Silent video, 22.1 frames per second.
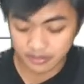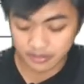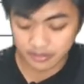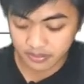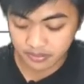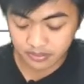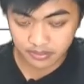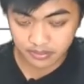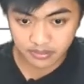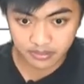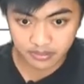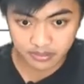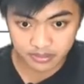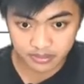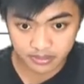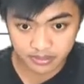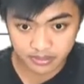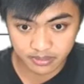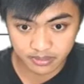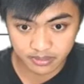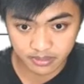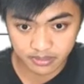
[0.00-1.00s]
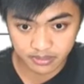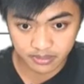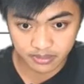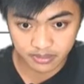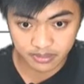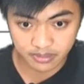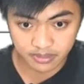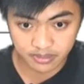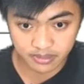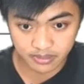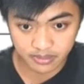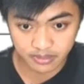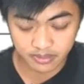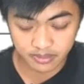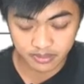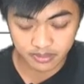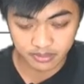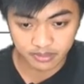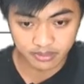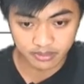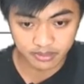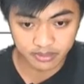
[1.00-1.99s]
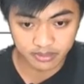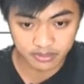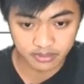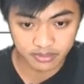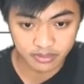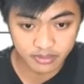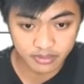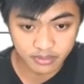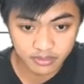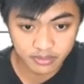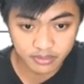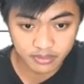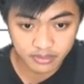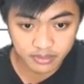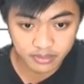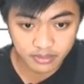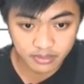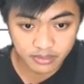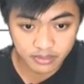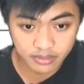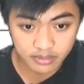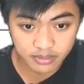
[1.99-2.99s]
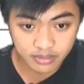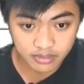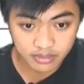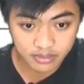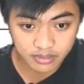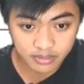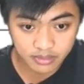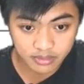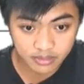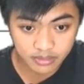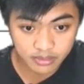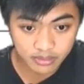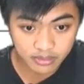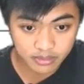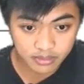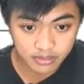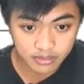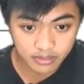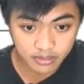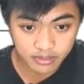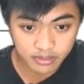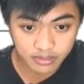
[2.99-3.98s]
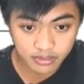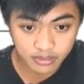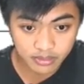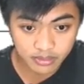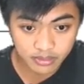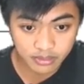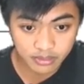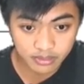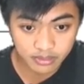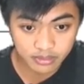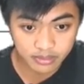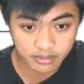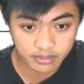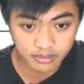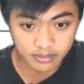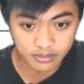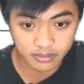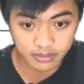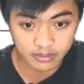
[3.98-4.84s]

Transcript: Nobody speaks.